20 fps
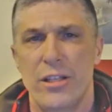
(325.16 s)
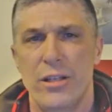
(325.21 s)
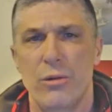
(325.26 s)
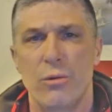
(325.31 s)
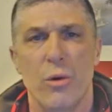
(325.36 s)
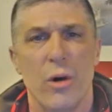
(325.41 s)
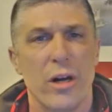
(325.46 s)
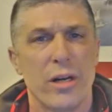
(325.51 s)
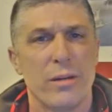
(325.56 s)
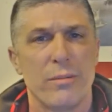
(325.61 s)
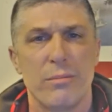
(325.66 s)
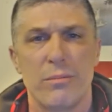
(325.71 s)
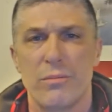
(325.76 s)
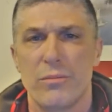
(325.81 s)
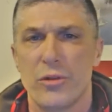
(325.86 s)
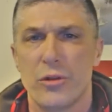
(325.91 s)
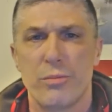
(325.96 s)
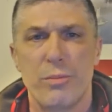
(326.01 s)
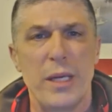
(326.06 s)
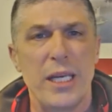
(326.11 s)
You want
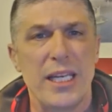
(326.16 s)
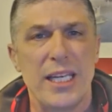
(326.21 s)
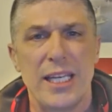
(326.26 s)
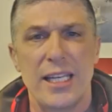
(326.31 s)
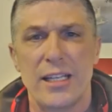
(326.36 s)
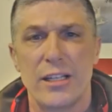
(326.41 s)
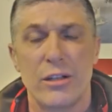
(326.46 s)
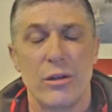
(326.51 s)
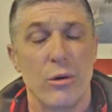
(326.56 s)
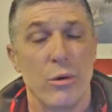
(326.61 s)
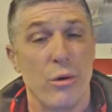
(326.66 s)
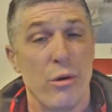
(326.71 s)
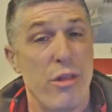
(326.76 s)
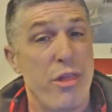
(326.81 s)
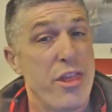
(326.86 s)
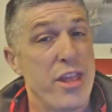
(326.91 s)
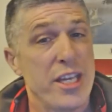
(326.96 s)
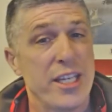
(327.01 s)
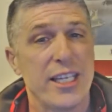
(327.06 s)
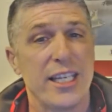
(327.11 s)
them speaking or
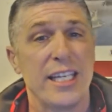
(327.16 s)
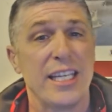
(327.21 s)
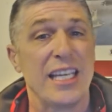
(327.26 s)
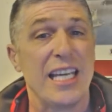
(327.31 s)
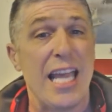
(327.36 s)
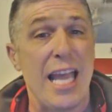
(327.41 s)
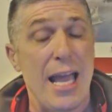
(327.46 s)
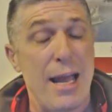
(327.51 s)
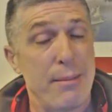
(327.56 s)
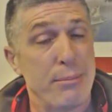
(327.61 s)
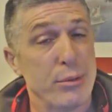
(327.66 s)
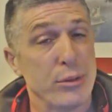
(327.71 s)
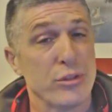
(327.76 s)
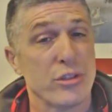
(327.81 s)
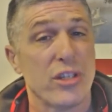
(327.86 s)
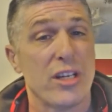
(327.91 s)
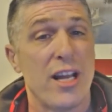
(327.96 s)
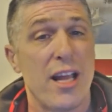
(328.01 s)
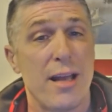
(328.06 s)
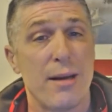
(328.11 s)
thinking
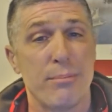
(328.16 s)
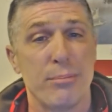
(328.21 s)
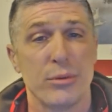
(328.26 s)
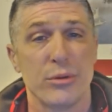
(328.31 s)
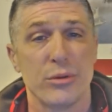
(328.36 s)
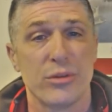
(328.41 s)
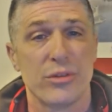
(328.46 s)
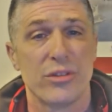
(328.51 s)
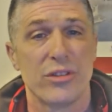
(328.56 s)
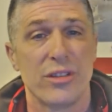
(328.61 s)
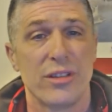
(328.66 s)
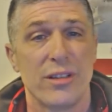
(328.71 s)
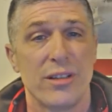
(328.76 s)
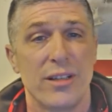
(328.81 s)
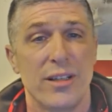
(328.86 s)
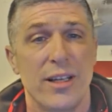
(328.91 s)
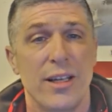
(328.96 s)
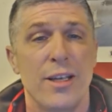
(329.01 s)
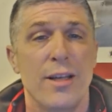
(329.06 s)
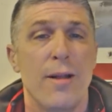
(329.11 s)
apples and apples.
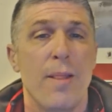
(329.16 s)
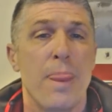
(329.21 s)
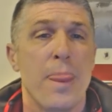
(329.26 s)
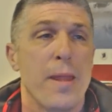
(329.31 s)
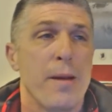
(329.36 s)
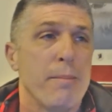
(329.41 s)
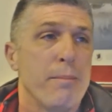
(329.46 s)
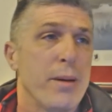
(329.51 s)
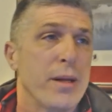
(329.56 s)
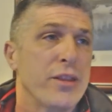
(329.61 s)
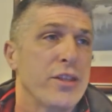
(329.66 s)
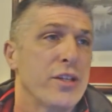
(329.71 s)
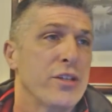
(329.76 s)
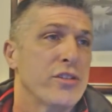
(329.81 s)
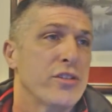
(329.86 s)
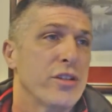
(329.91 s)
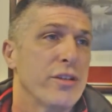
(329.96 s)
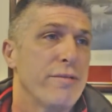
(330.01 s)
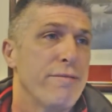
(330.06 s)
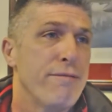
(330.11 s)
But
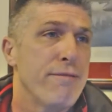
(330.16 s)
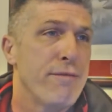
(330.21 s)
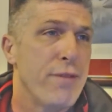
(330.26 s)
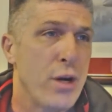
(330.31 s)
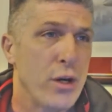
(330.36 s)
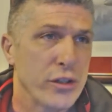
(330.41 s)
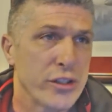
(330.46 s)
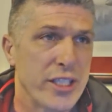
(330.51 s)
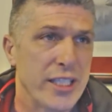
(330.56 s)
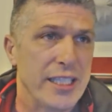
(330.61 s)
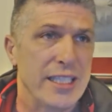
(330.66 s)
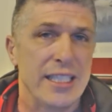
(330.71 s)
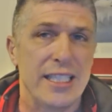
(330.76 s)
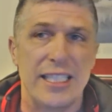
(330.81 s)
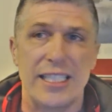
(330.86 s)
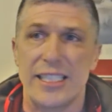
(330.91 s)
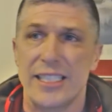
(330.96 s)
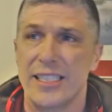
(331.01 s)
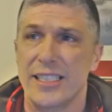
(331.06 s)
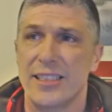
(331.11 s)
there's a faulty
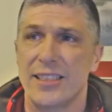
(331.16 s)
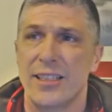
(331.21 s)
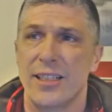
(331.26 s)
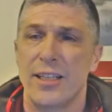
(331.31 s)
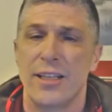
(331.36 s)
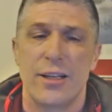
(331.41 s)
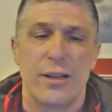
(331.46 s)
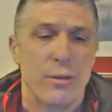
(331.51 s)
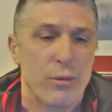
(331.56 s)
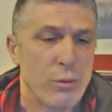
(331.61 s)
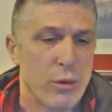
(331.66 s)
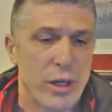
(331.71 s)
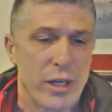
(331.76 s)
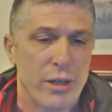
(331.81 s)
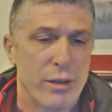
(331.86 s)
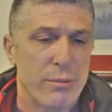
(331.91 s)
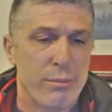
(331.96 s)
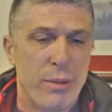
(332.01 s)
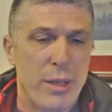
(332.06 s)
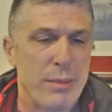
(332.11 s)
lead-in
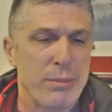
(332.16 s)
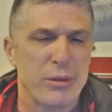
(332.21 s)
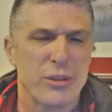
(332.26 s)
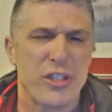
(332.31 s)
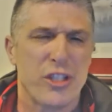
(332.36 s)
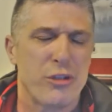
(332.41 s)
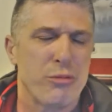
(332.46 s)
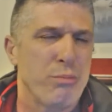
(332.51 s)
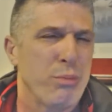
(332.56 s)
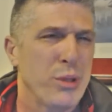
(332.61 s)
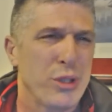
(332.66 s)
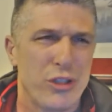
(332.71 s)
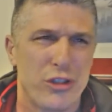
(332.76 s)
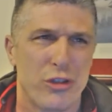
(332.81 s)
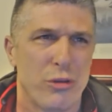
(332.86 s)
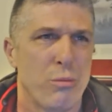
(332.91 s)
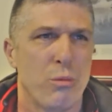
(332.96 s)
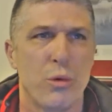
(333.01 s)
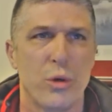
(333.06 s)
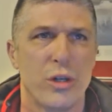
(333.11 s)
where people just
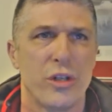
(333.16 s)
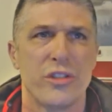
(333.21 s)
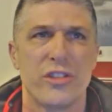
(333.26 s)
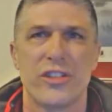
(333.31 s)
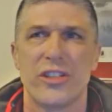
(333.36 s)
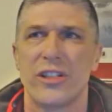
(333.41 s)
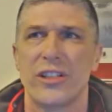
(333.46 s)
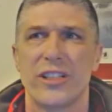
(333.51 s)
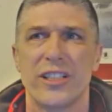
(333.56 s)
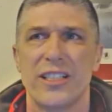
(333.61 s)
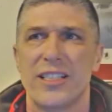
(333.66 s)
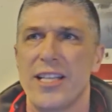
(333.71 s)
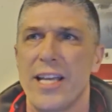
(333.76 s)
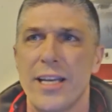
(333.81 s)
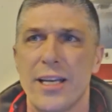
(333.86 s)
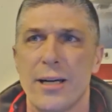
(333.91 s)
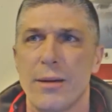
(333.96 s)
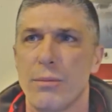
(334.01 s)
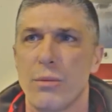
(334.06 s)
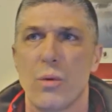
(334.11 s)
put some words there to
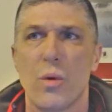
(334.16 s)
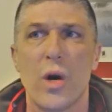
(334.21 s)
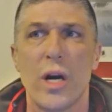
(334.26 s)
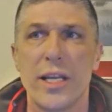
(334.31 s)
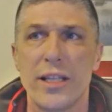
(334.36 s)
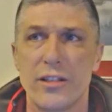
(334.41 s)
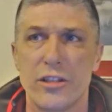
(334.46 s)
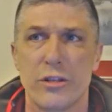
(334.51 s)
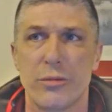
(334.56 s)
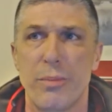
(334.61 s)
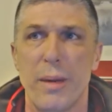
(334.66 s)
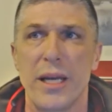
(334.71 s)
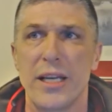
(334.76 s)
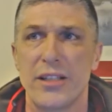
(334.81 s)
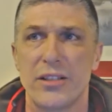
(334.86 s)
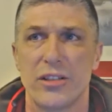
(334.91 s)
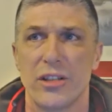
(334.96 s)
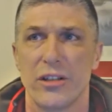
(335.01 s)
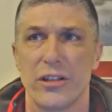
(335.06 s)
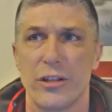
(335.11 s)
take up white
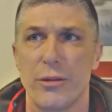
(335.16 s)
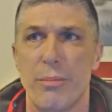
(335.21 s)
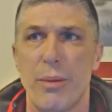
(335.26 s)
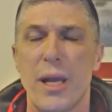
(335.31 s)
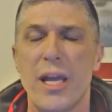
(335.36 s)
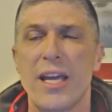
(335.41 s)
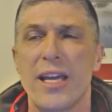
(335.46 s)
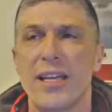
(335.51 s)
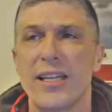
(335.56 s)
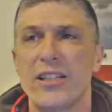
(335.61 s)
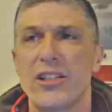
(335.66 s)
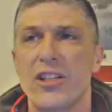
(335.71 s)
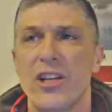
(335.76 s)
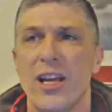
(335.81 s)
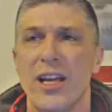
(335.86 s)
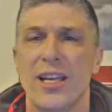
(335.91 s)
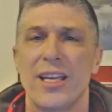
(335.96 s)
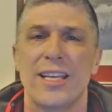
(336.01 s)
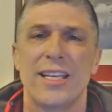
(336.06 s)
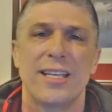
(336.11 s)
space on the
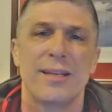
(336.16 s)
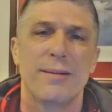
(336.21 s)
page,